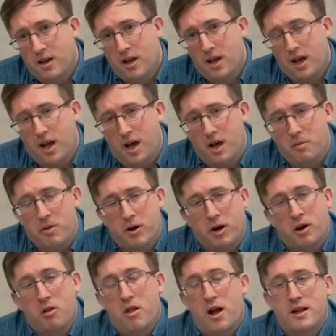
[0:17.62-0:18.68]
There are
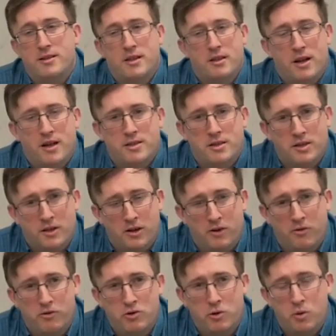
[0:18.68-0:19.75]
lots and lots
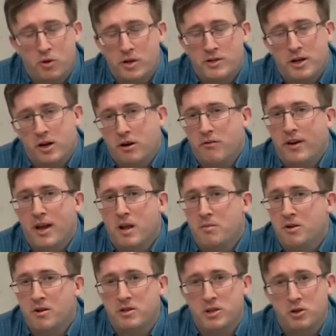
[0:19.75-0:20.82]
of tools that are
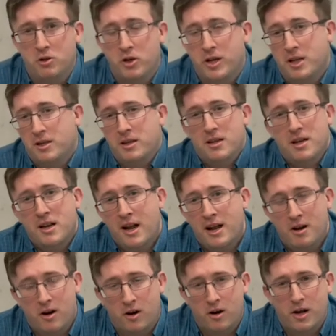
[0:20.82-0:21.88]
available to look at the DNA and
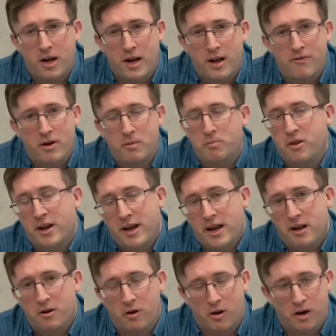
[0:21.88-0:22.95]
RNA of your plant
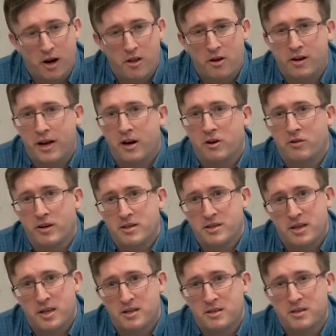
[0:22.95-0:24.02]
or other
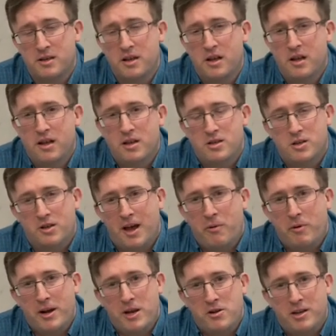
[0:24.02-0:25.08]
characteristics. So that
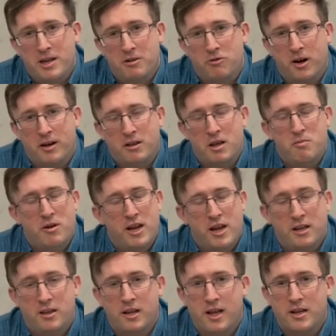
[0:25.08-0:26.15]
way you can try to eliminate
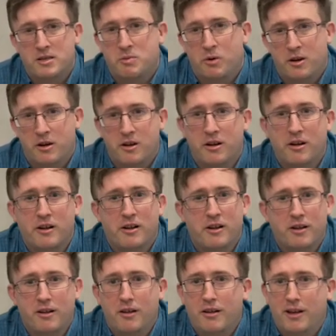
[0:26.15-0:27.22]
the guesswork
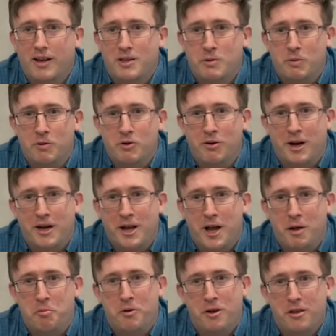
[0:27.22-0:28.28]
is what we're trying to
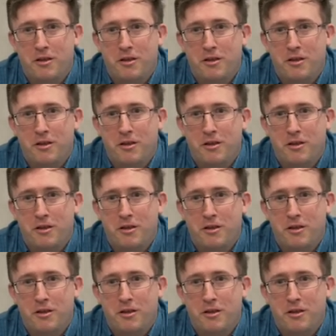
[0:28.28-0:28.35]
help with.